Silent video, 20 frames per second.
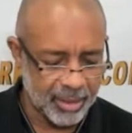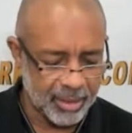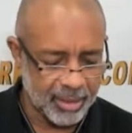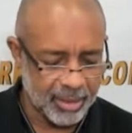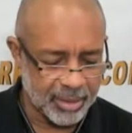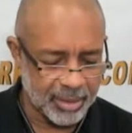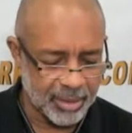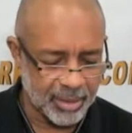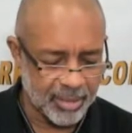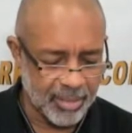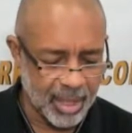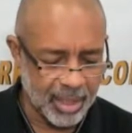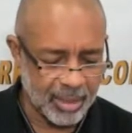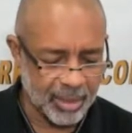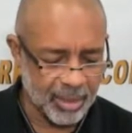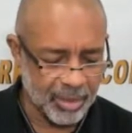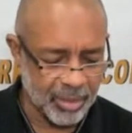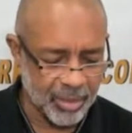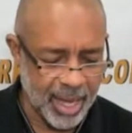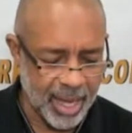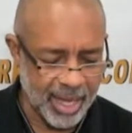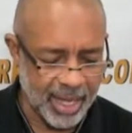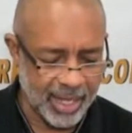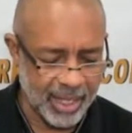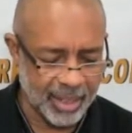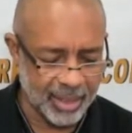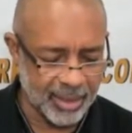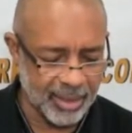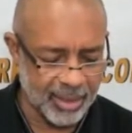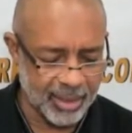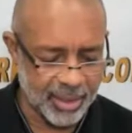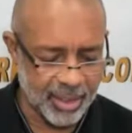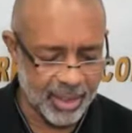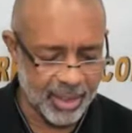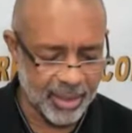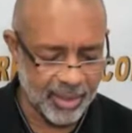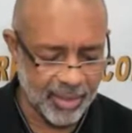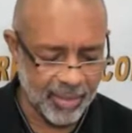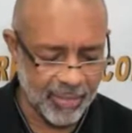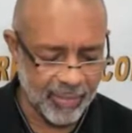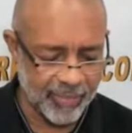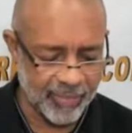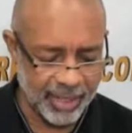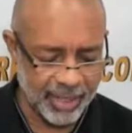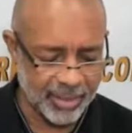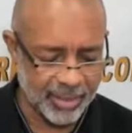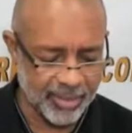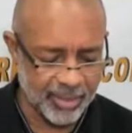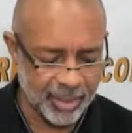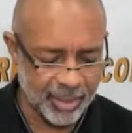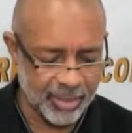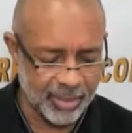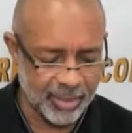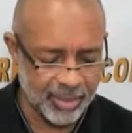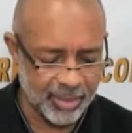SirMarkedu Hagens. There you go. Facebook.